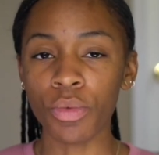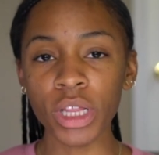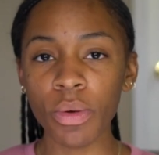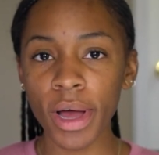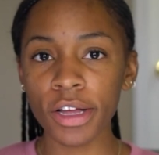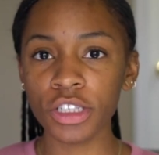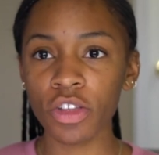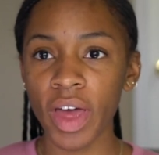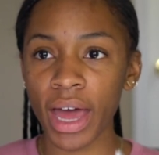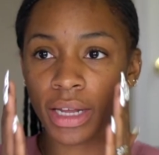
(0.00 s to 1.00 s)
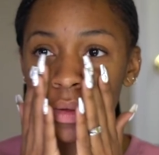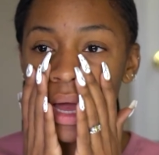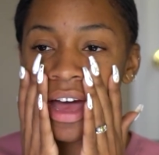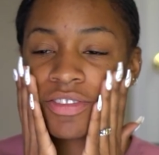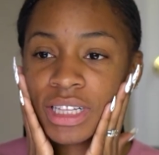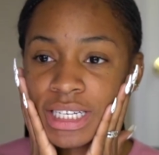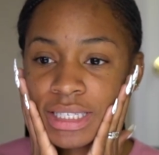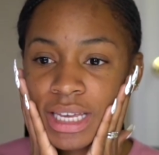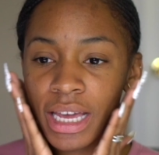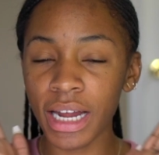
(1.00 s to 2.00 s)
really well so that you have
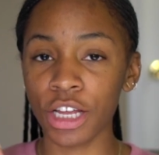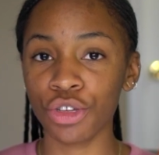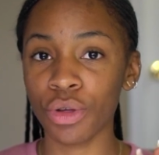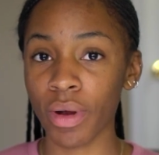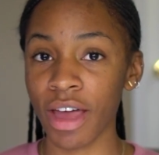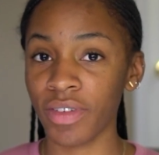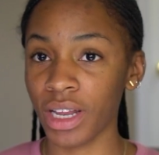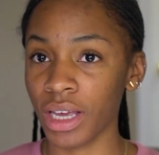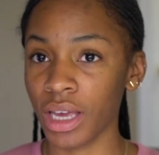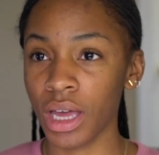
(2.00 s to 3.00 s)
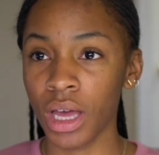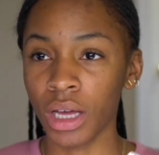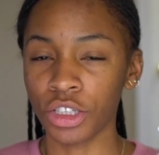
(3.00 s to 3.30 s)
clean skin and you don't have any